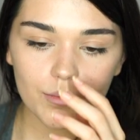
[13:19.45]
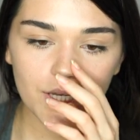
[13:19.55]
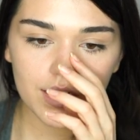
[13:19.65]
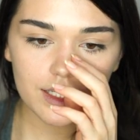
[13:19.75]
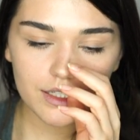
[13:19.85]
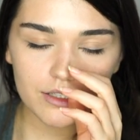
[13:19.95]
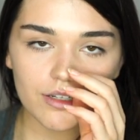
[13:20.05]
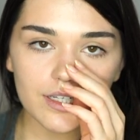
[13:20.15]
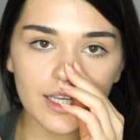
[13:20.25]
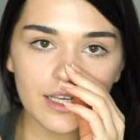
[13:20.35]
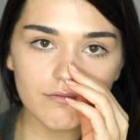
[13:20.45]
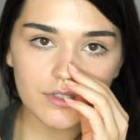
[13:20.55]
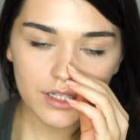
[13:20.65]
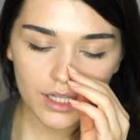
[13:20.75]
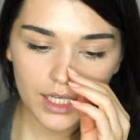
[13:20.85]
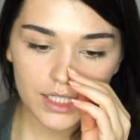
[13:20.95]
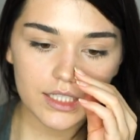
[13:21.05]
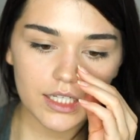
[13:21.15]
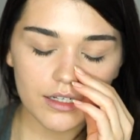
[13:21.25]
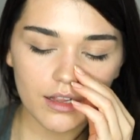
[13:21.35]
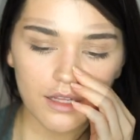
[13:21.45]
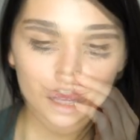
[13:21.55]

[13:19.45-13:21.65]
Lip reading: Insulin gives the signal.